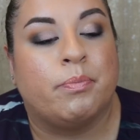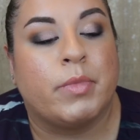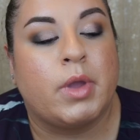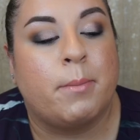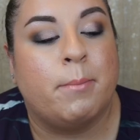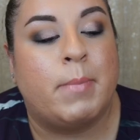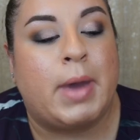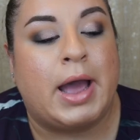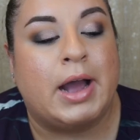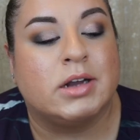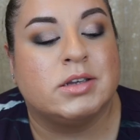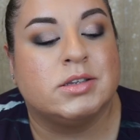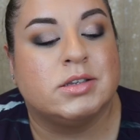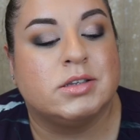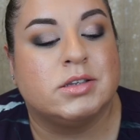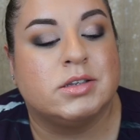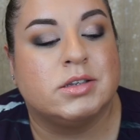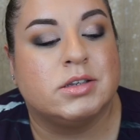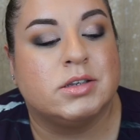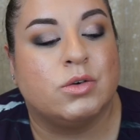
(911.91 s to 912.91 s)

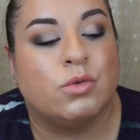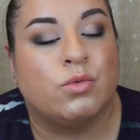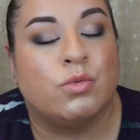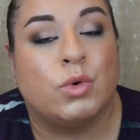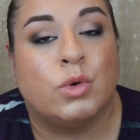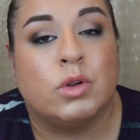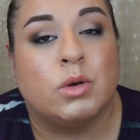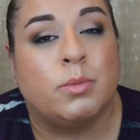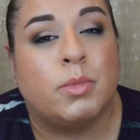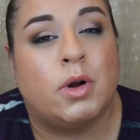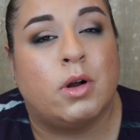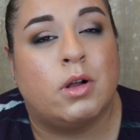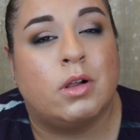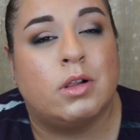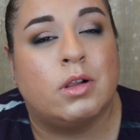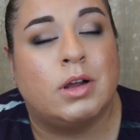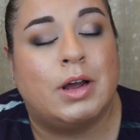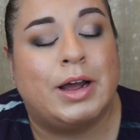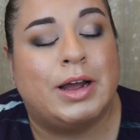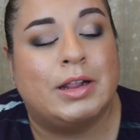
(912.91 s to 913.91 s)
MAC's
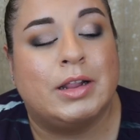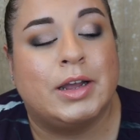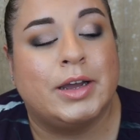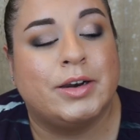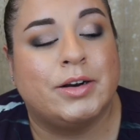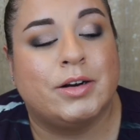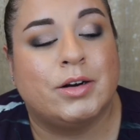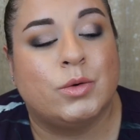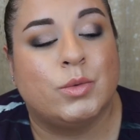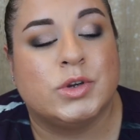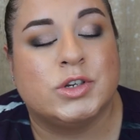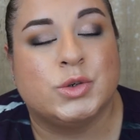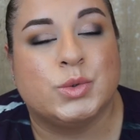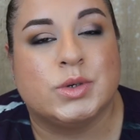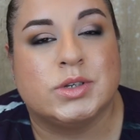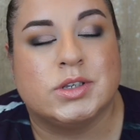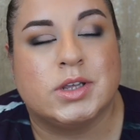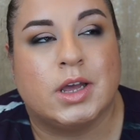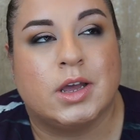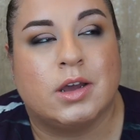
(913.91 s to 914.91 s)
Rollerball eyeliner, which
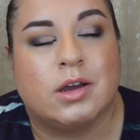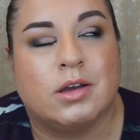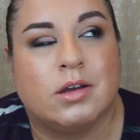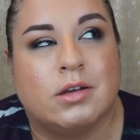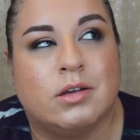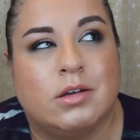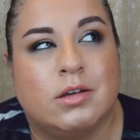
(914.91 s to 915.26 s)
was like,